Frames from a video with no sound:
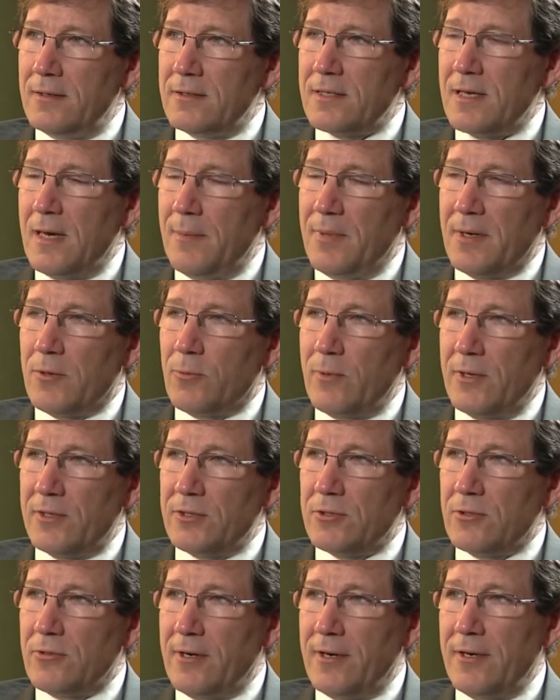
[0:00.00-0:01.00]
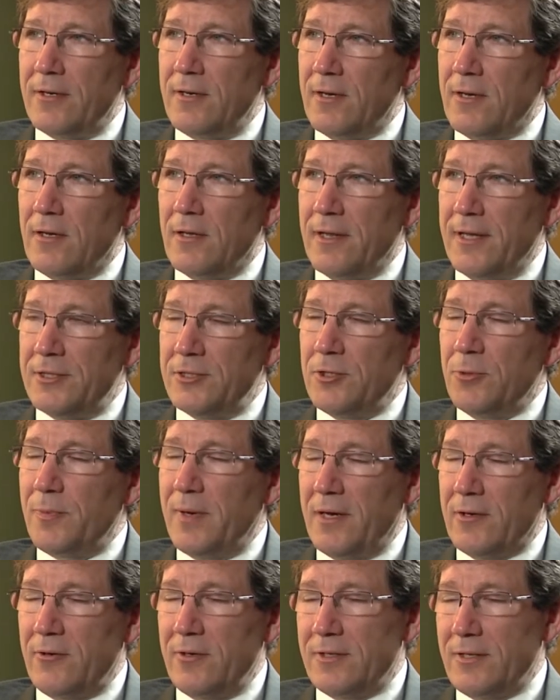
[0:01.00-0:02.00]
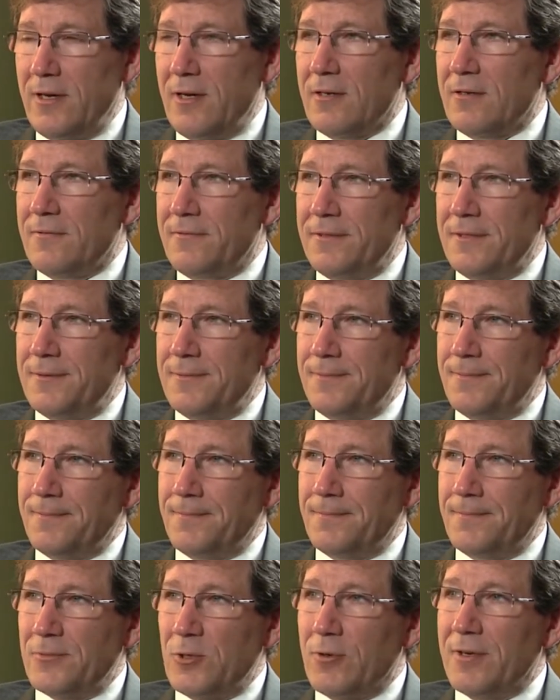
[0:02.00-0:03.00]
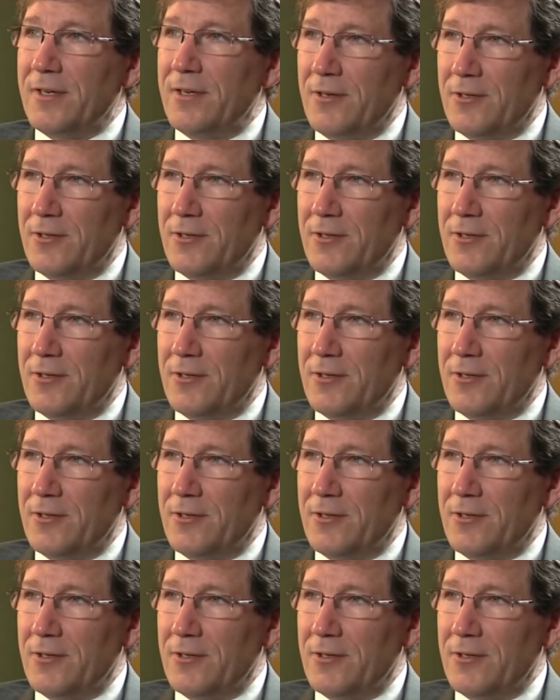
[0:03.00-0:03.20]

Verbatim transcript: endoscopic retrograde cholangiopancreatography, or